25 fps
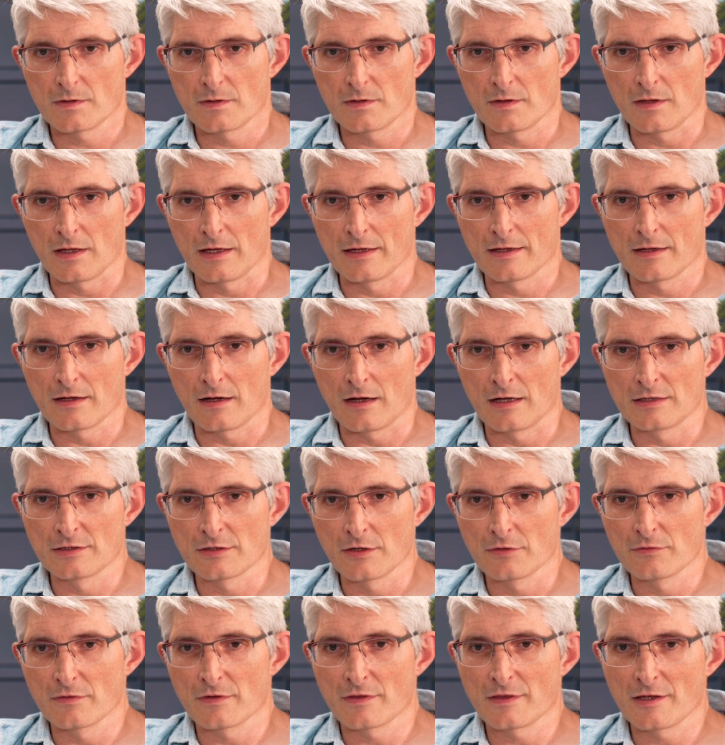like I
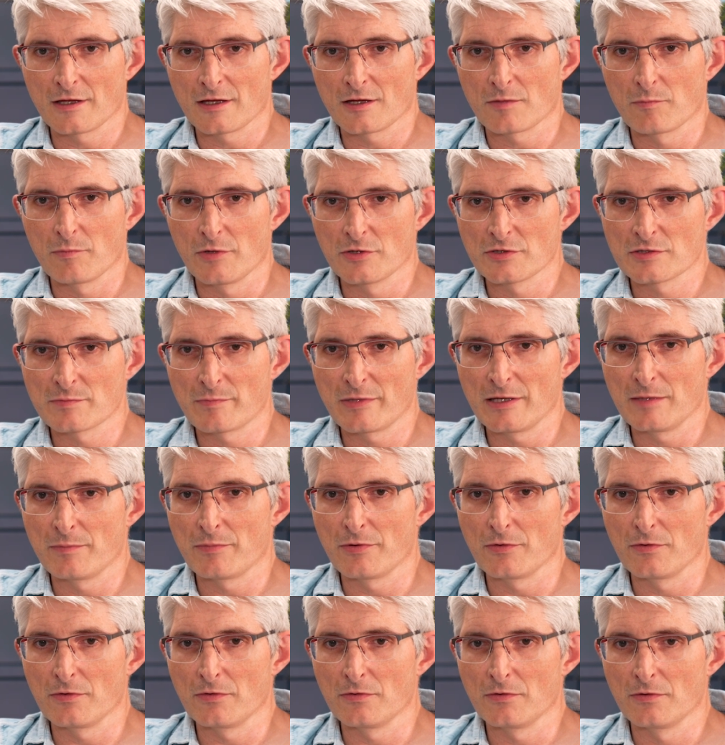don't think most
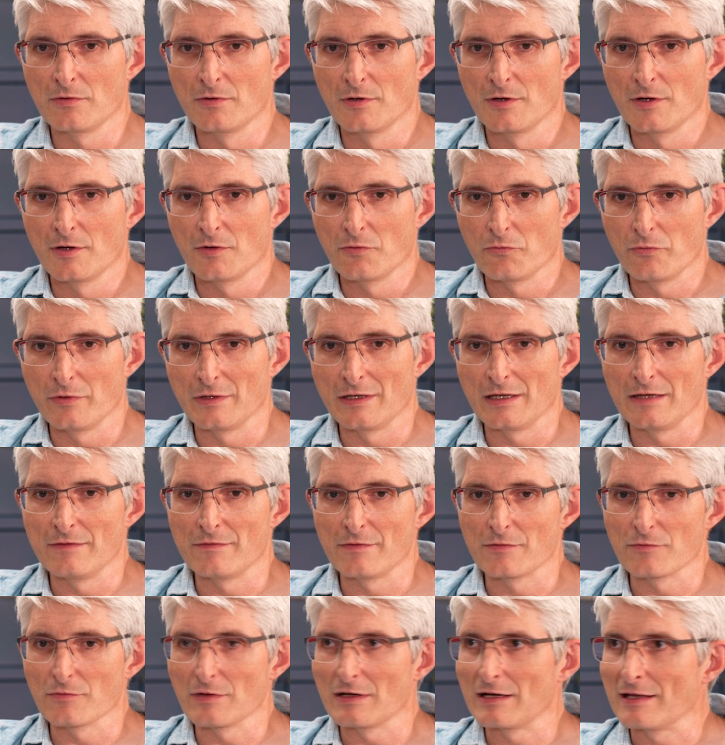people would
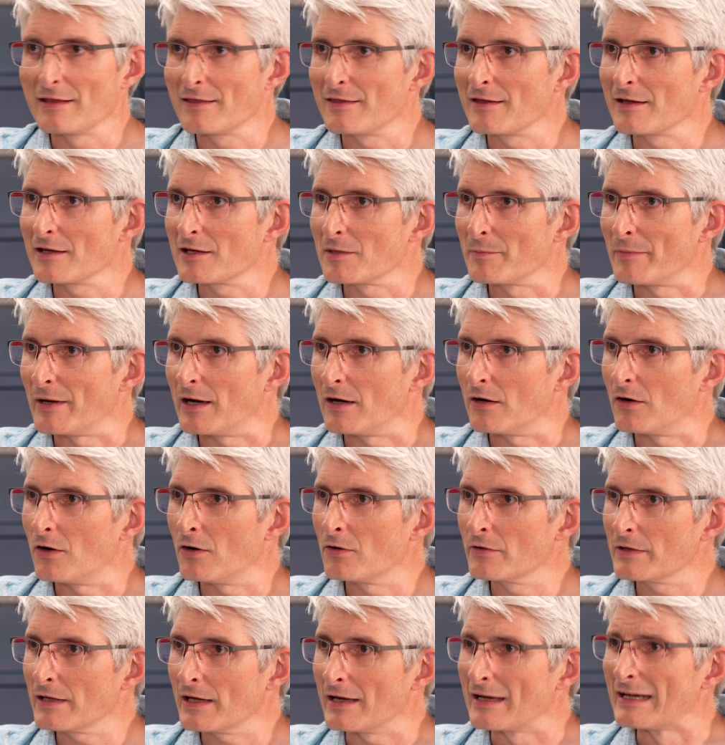even really think about,
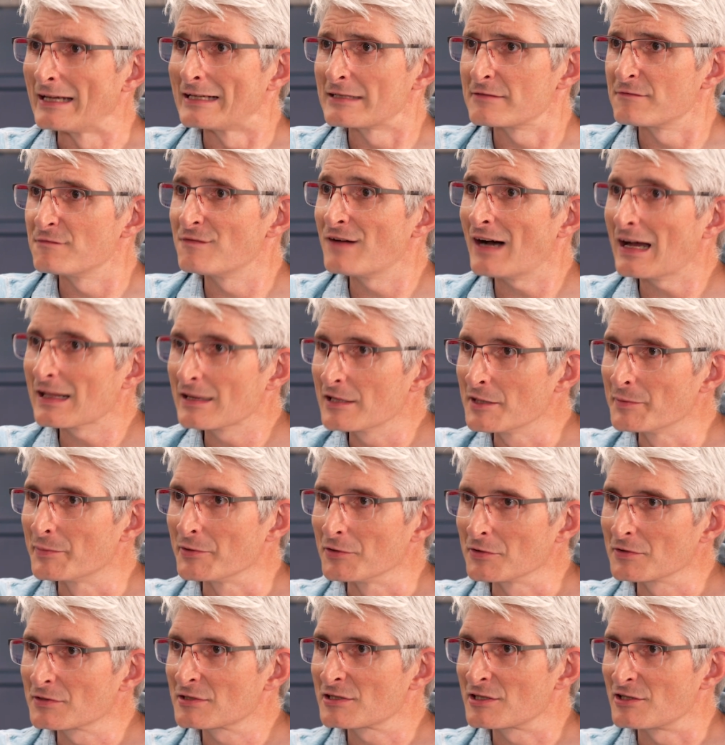oh yeah, it's
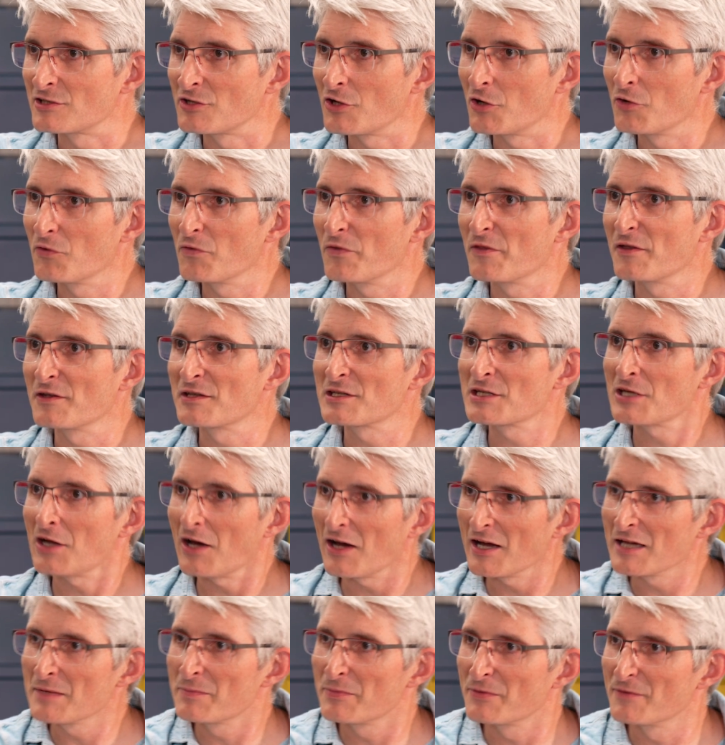valuable to know the
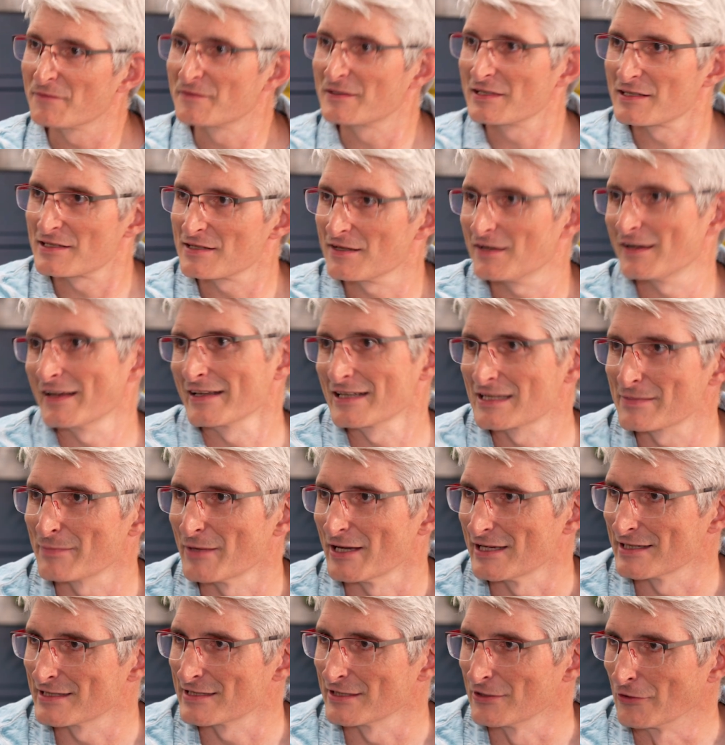type of design
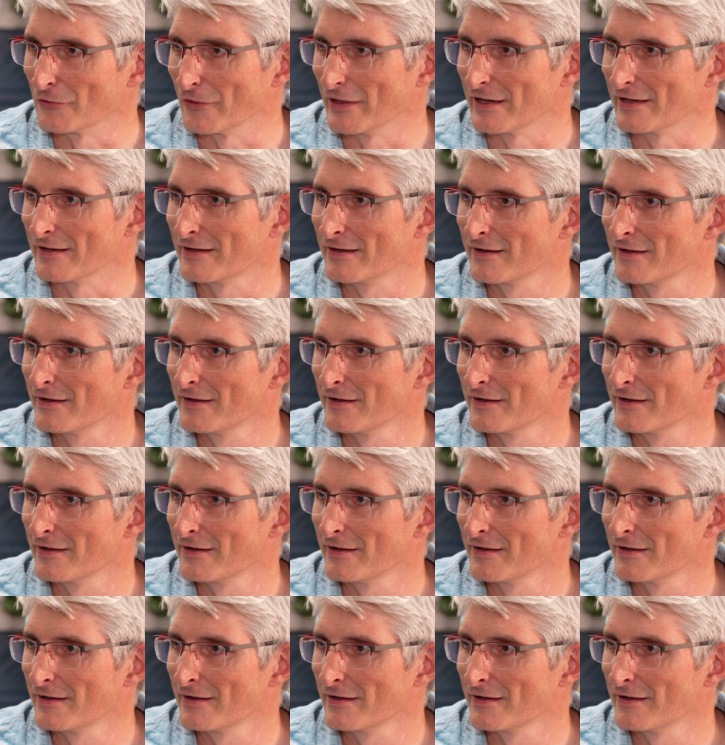space you're in.